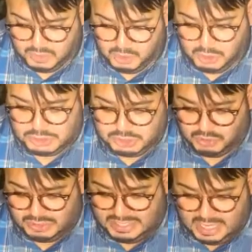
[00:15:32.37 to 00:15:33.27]
You're
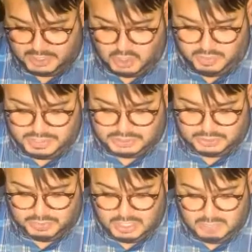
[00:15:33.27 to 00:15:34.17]
certainly not going
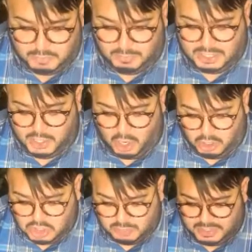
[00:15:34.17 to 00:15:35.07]
to permit an
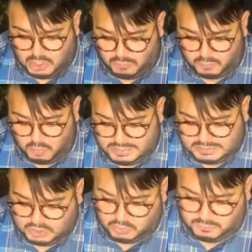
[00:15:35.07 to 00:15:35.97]
argument over what
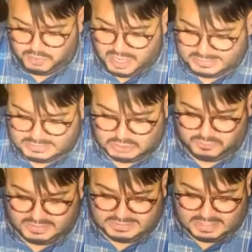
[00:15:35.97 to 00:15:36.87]
is served or not
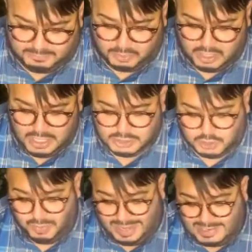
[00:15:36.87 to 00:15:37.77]
served at supper to
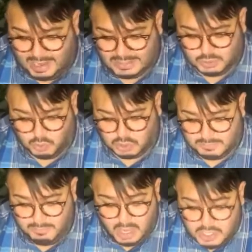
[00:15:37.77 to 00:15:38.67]
wreck God's work
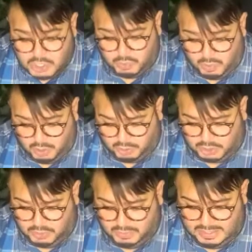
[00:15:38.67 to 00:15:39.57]
among you, are
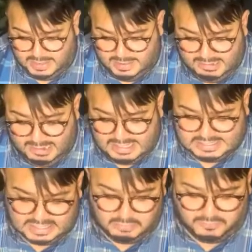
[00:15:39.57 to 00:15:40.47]
you? I
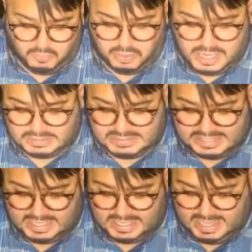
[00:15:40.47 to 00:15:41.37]
said it before and I'll
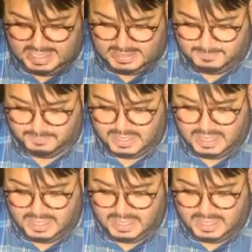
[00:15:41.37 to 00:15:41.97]
say it again.